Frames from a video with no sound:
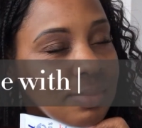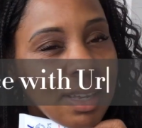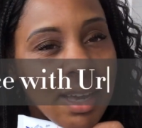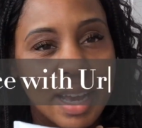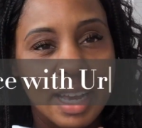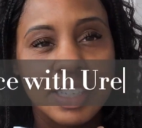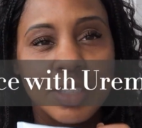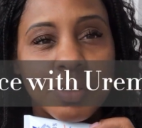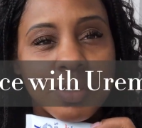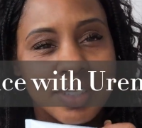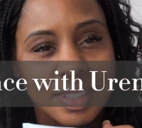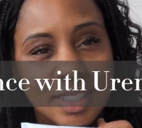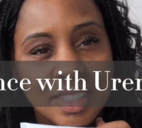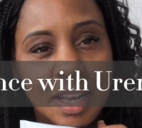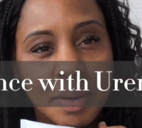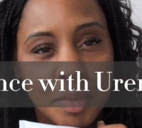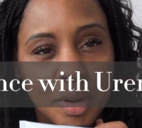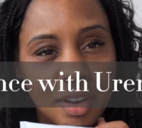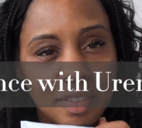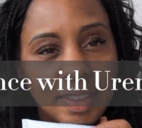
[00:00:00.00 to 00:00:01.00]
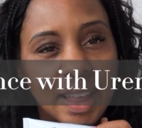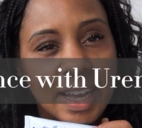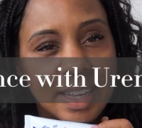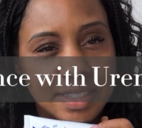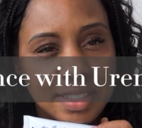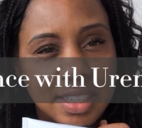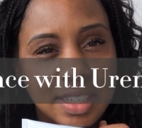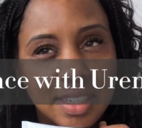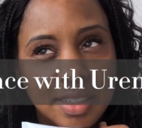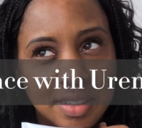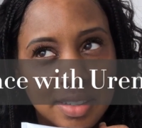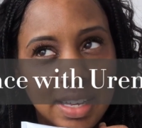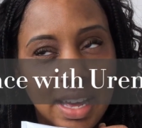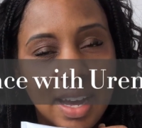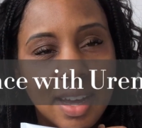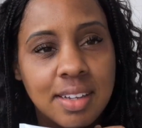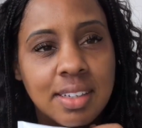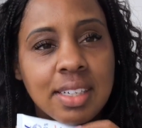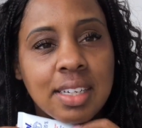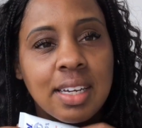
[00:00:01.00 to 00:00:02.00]
I guess it was the summer of last year, yeah?
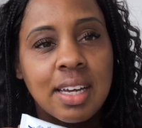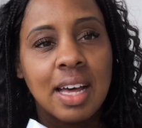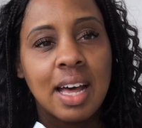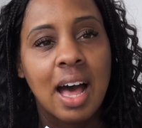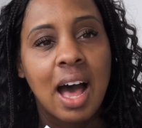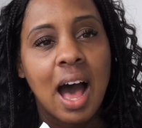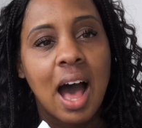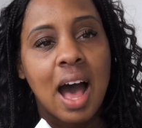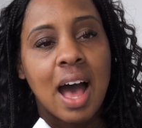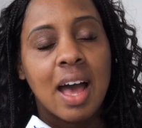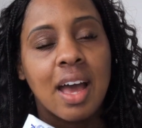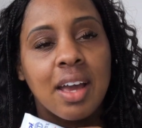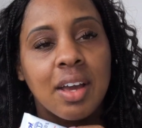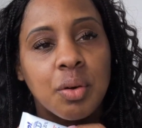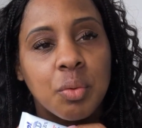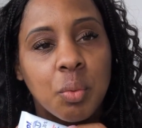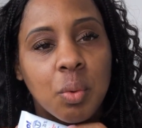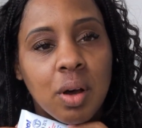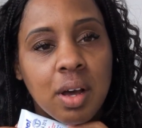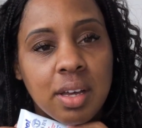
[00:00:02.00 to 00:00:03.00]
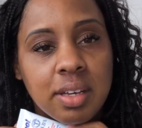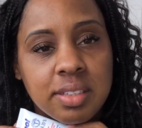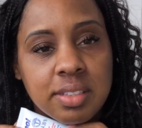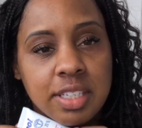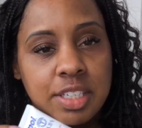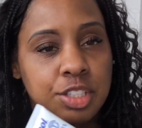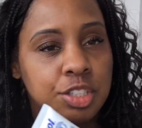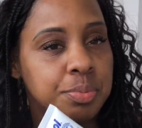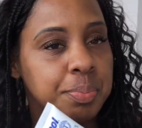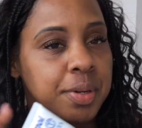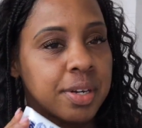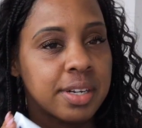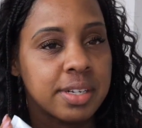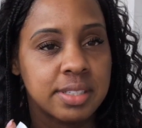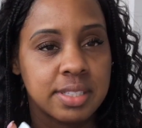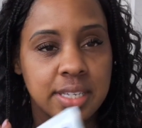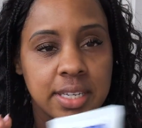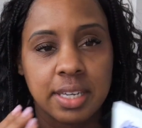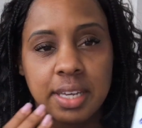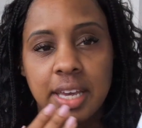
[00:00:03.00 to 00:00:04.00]
I was
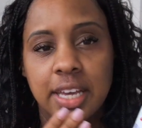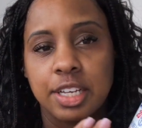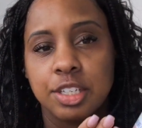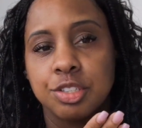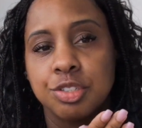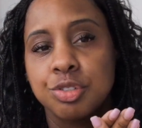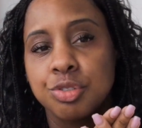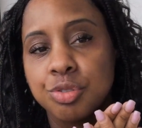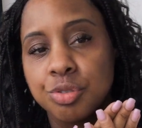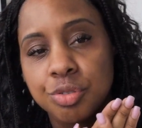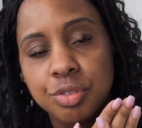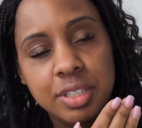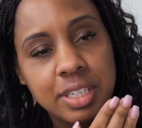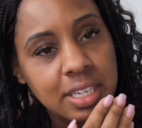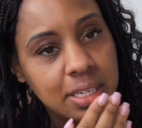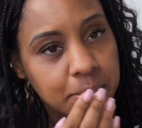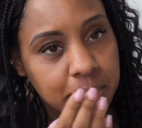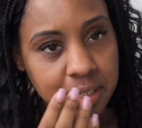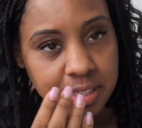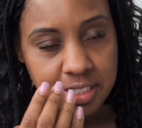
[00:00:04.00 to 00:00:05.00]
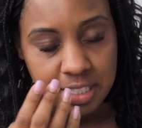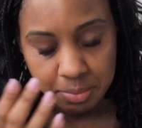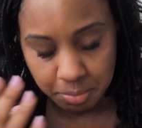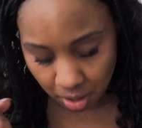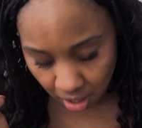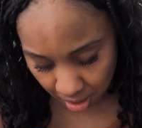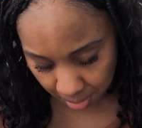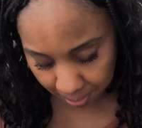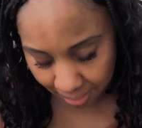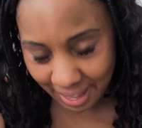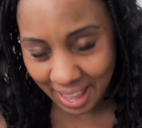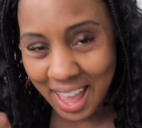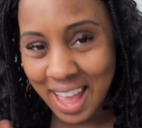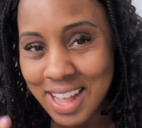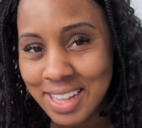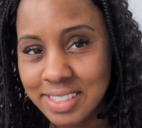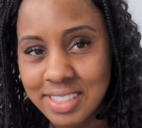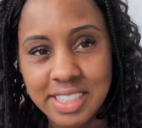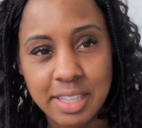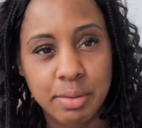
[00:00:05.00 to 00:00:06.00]
experiencing extreme eczema on my
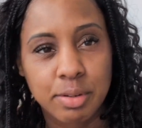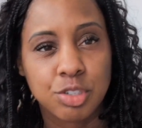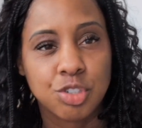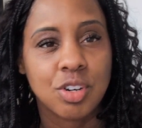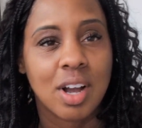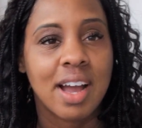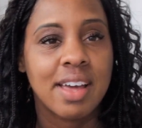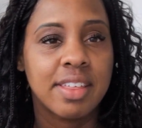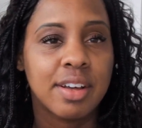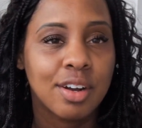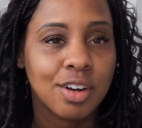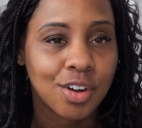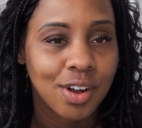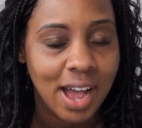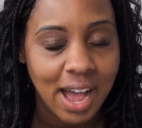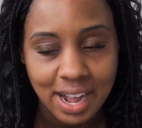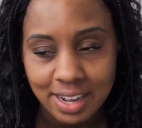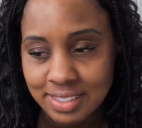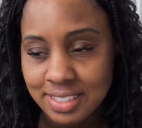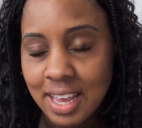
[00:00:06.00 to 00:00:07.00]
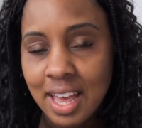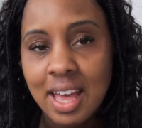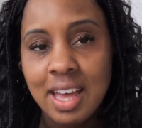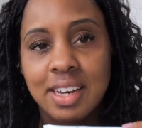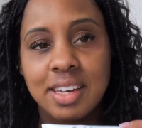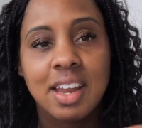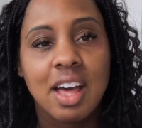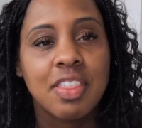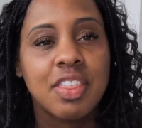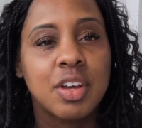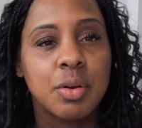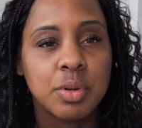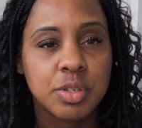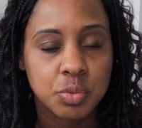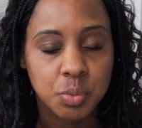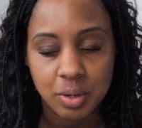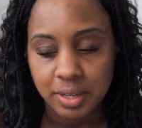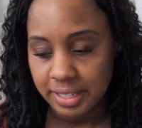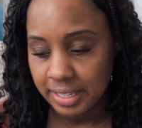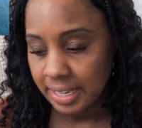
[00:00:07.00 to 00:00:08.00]
hands. They were dry, they were cracked, nothing was
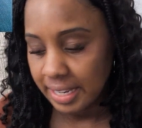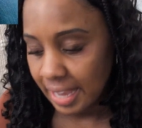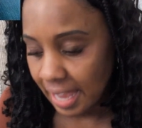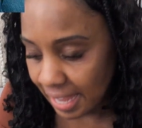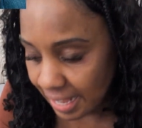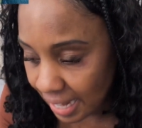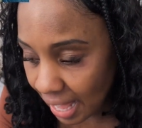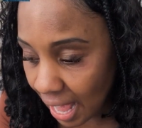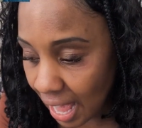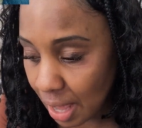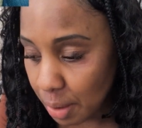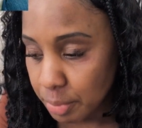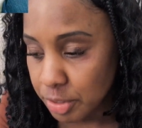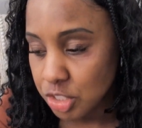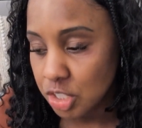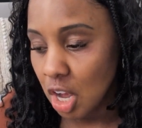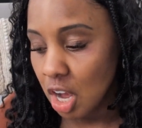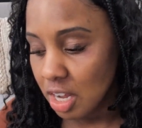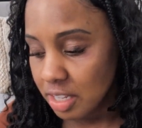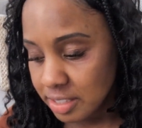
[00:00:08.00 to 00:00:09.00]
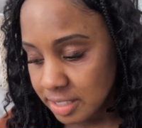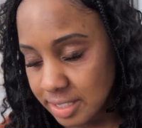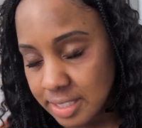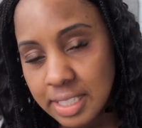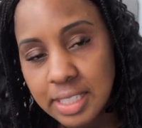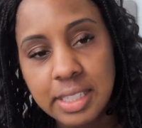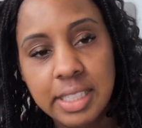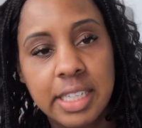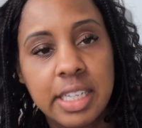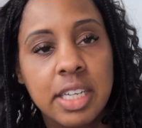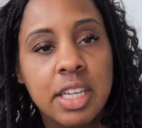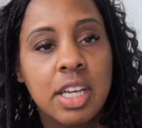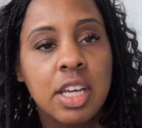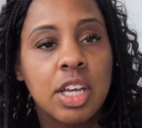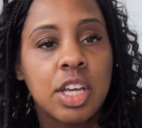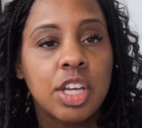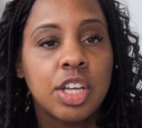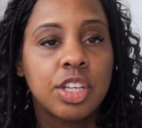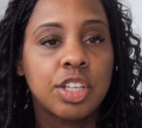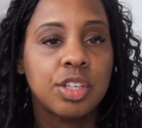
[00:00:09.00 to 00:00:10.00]
working, and I was constantly
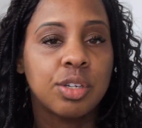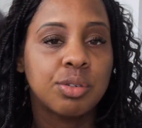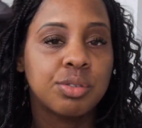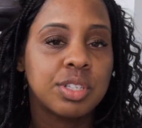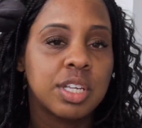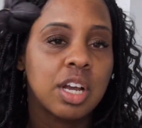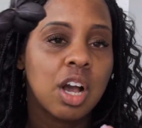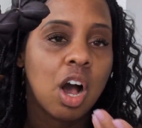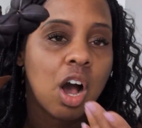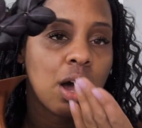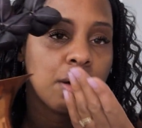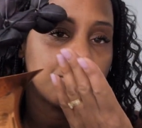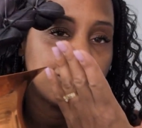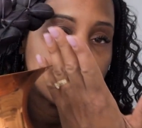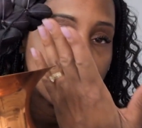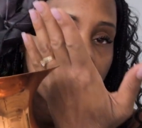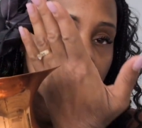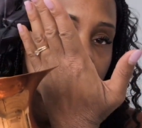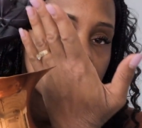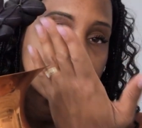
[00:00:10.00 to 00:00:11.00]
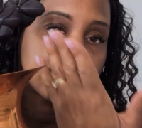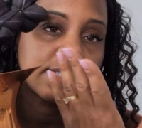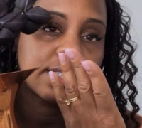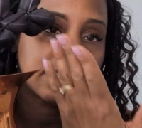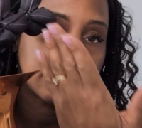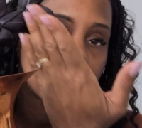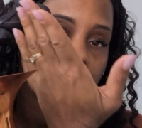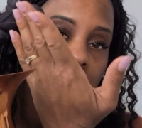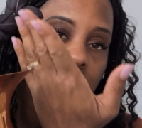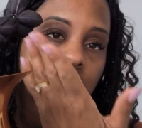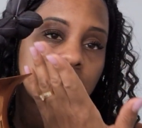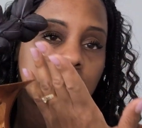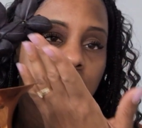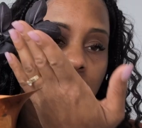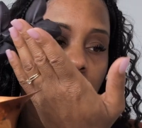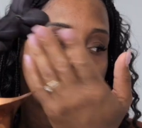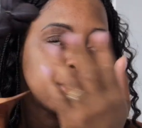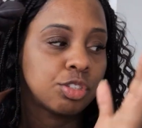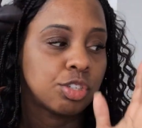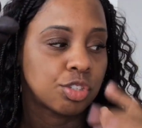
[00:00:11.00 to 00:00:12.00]
using objects
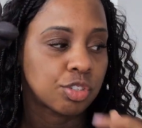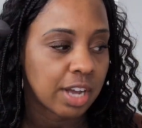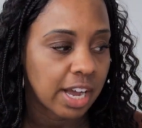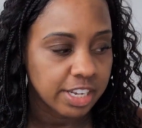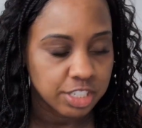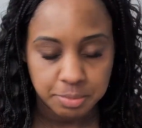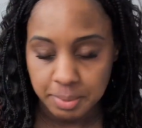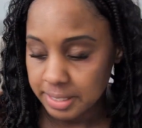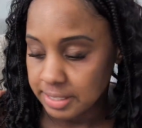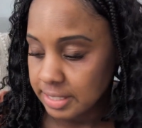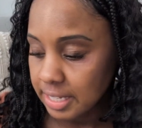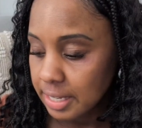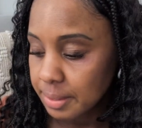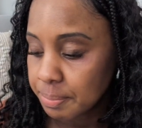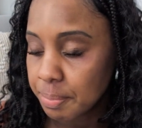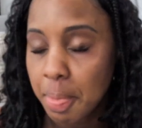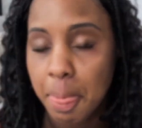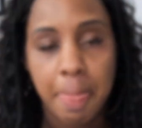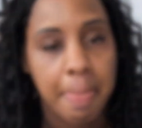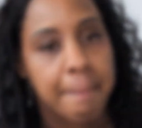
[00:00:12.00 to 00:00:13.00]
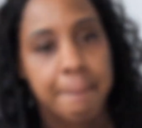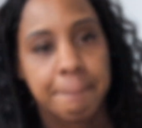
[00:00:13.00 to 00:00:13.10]
to scratch my skin.